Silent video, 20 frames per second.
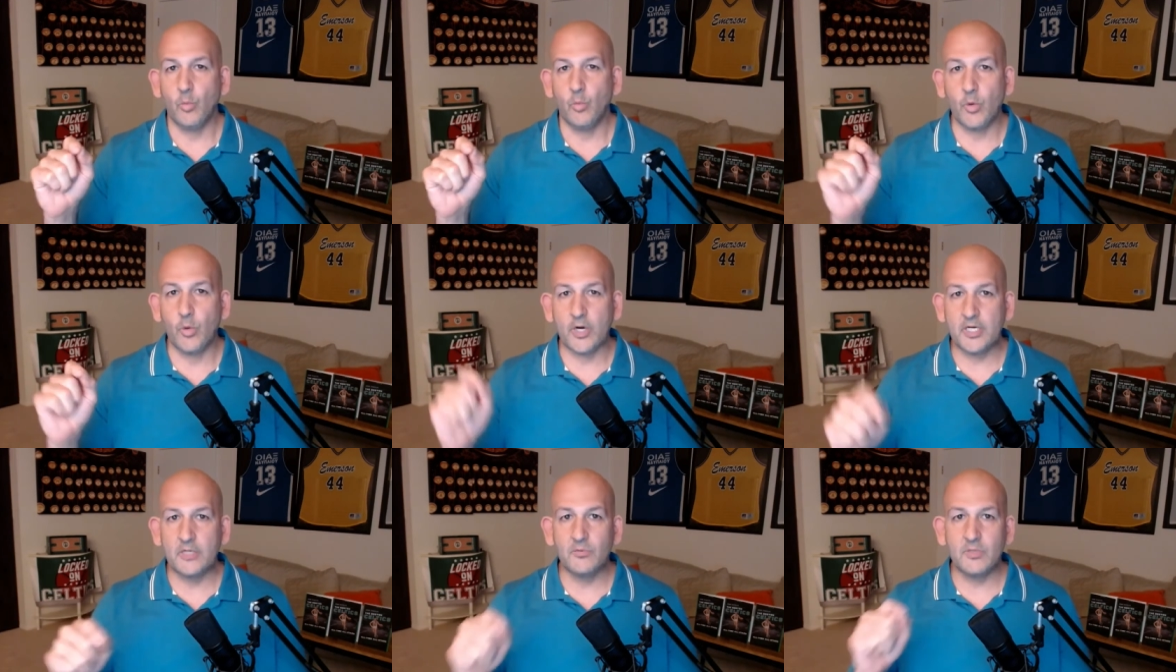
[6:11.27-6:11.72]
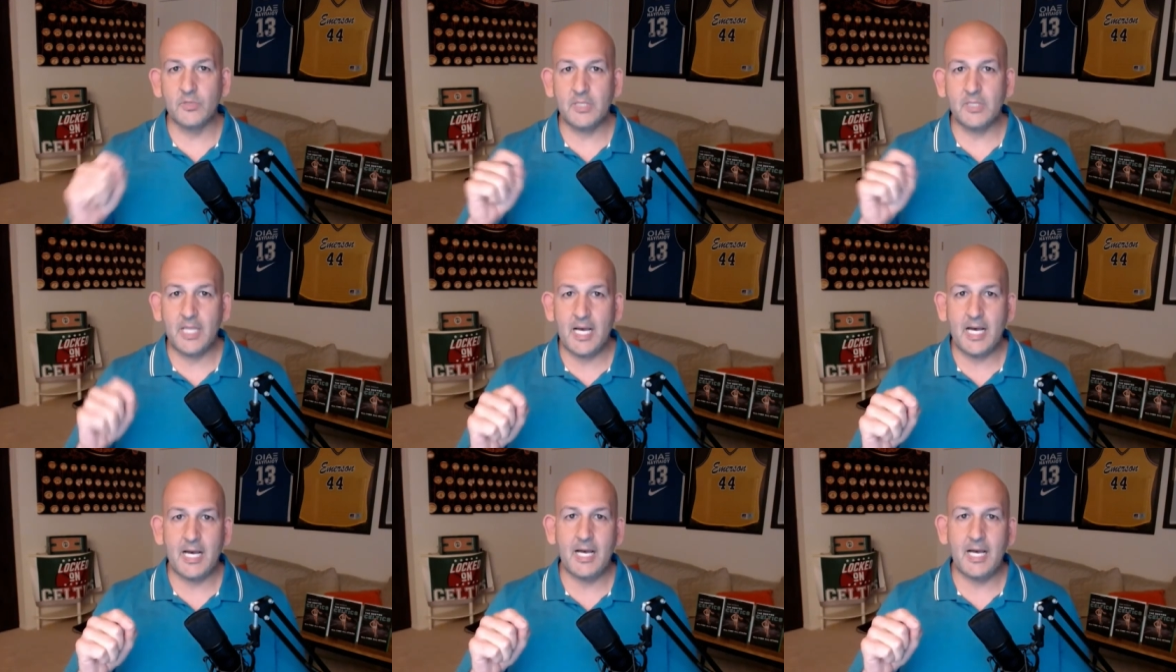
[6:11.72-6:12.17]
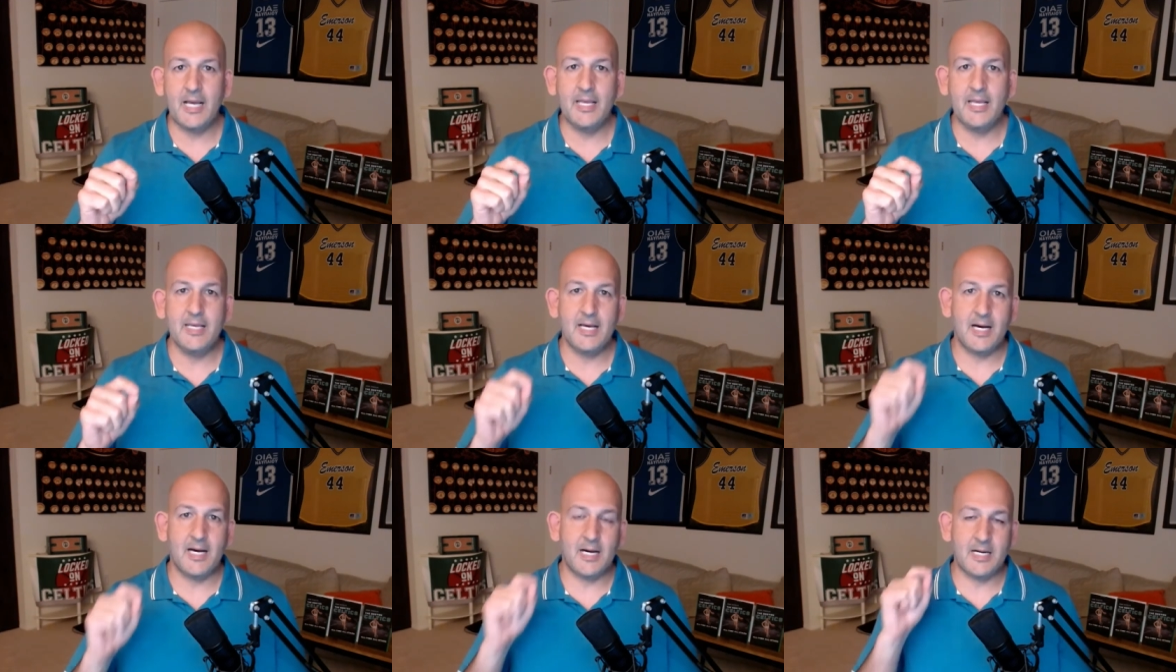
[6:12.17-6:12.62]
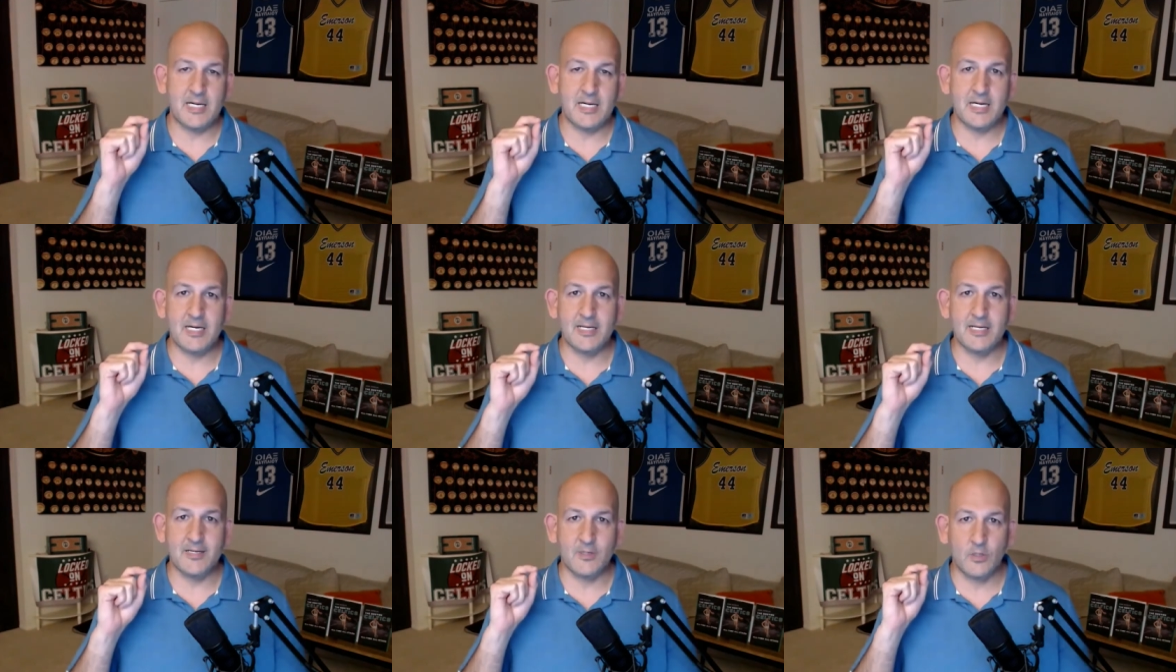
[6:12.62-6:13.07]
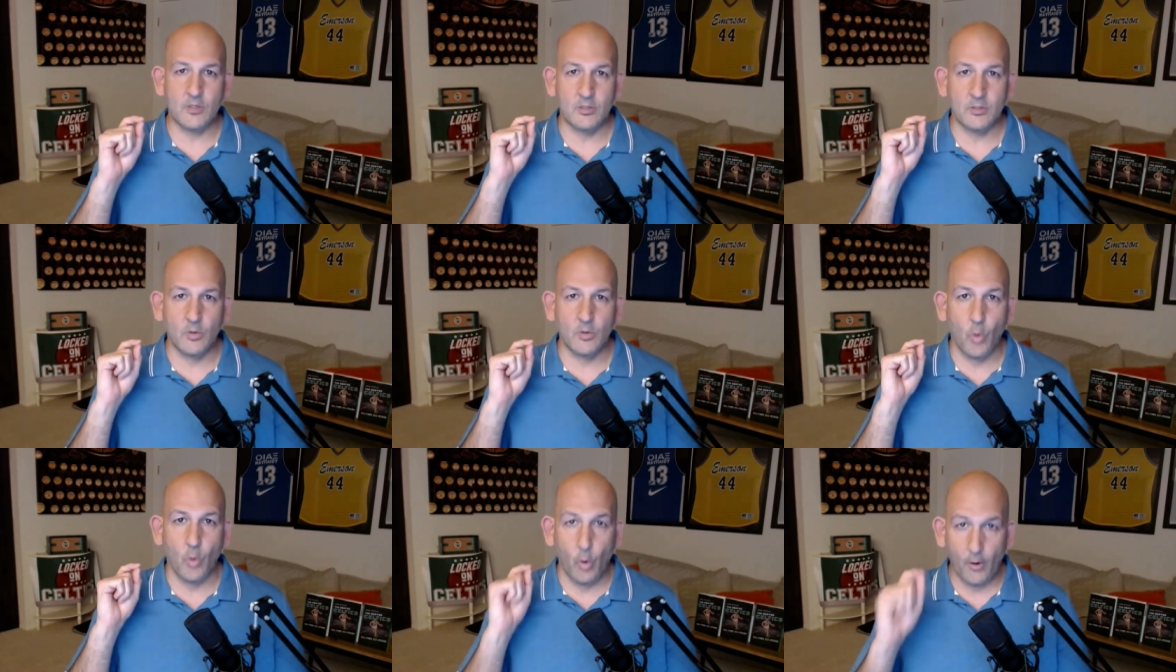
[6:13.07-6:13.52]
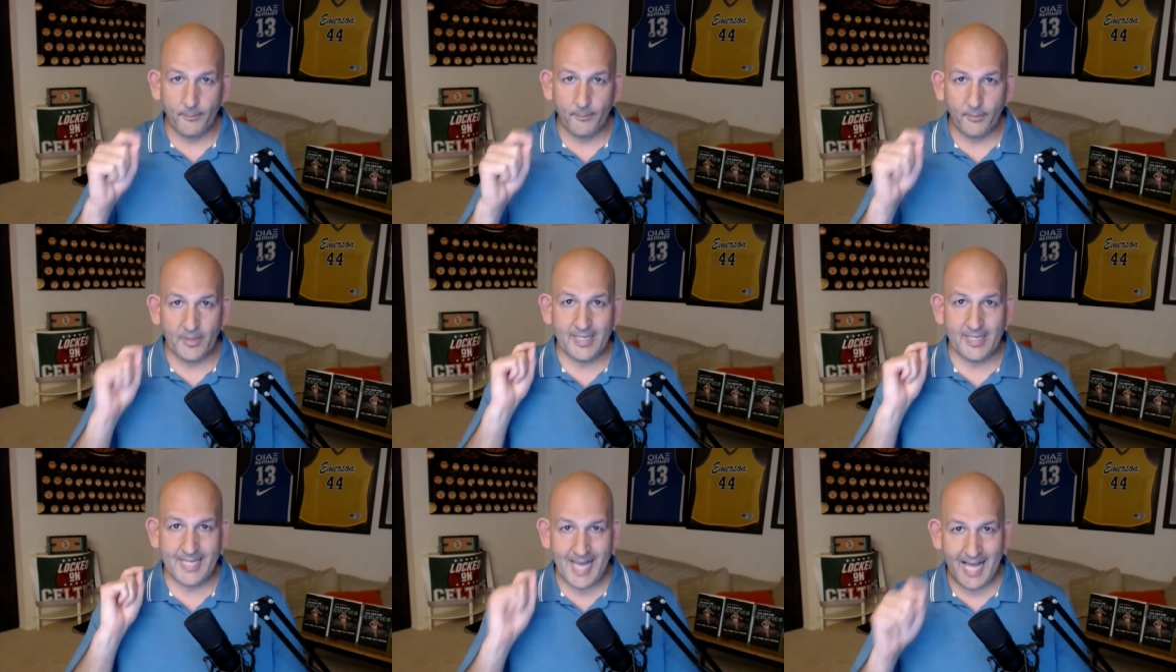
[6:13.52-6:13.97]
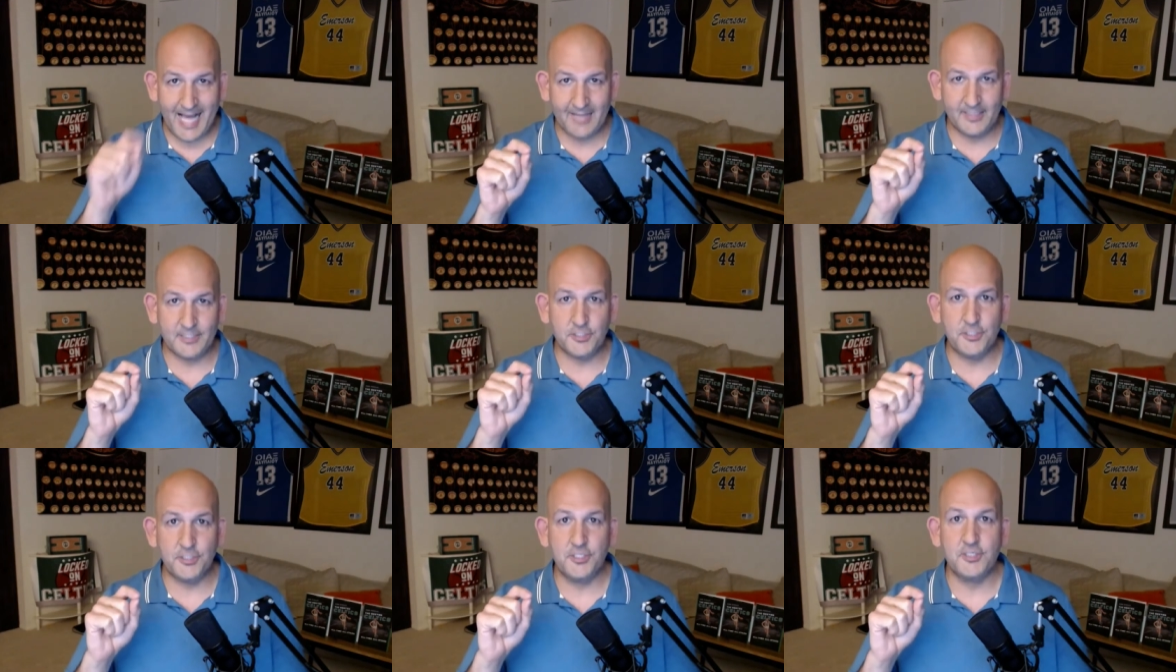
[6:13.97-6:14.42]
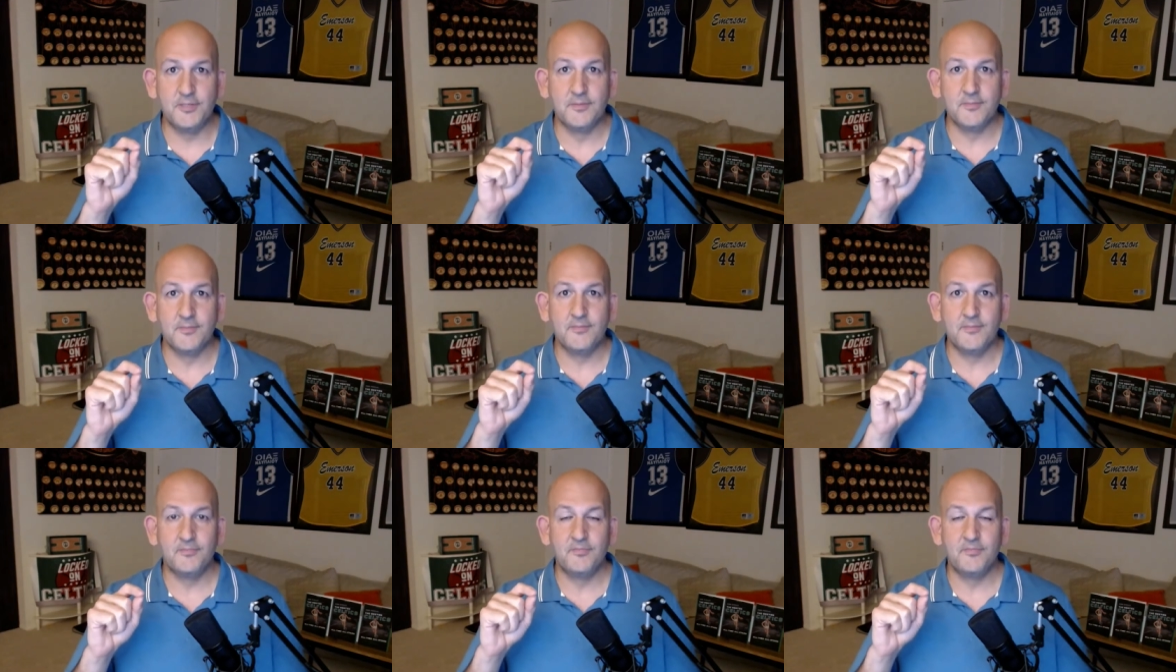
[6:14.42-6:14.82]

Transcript: "We're going to rely on corporate knowledge,